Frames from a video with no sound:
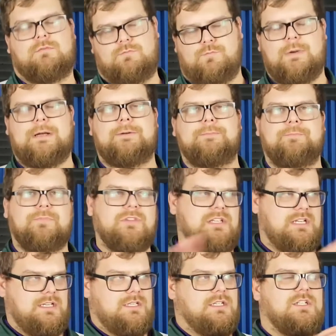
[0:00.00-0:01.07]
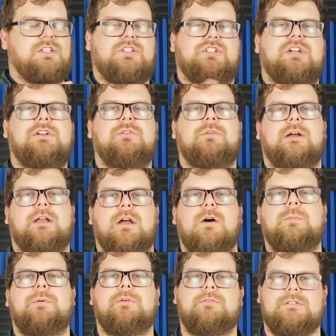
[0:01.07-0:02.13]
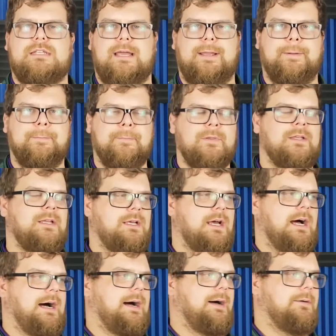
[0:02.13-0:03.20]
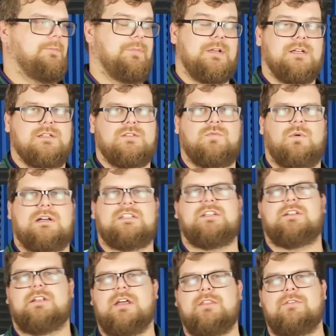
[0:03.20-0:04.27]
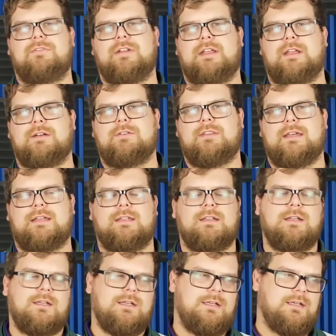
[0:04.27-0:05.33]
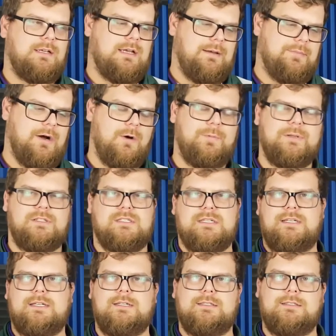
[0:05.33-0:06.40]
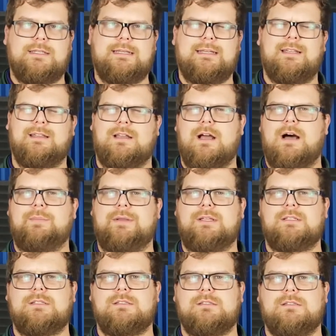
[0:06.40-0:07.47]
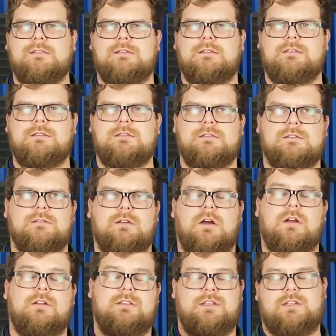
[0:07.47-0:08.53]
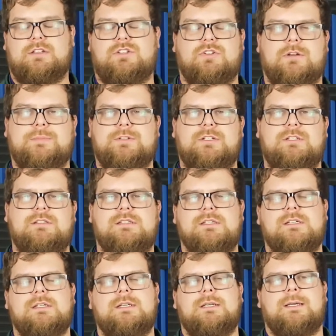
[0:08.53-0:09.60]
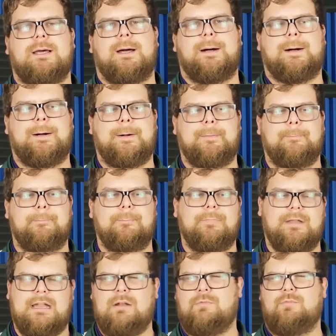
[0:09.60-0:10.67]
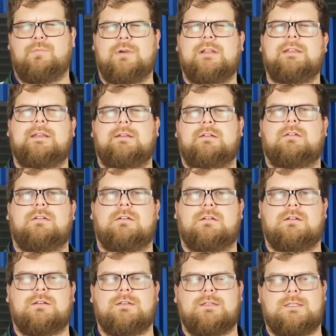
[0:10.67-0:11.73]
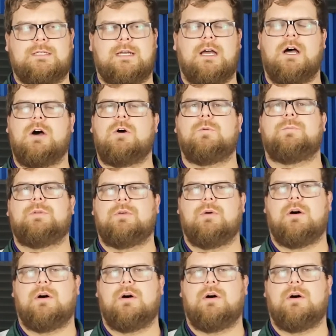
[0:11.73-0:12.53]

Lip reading: to show you what COPPA will say, because watching another video that I'm hoping to link in the comment or the descriptions, and I really hope you